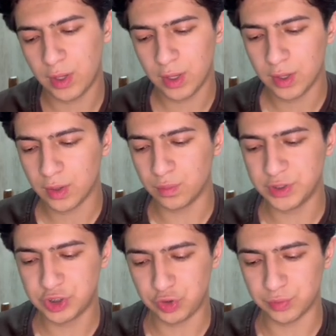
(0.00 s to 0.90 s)
Which
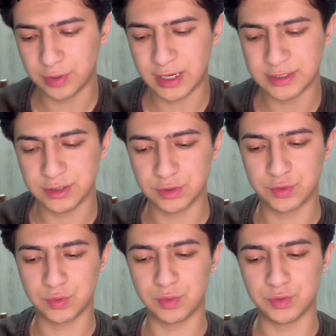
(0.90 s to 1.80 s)
humanizing
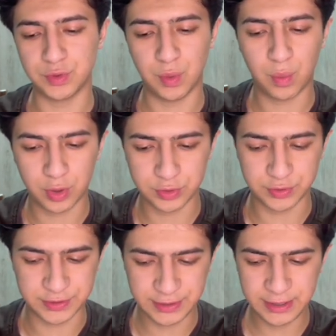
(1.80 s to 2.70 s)
tool do you want to
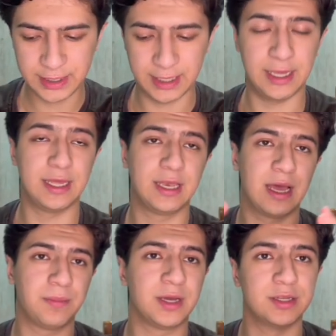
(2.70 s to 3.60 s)
see, and
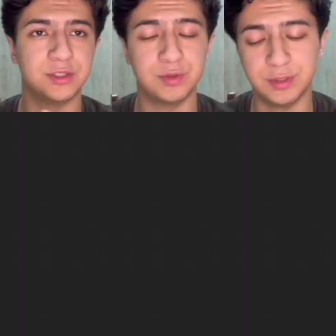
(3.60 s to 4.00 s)
I'm gonna do it.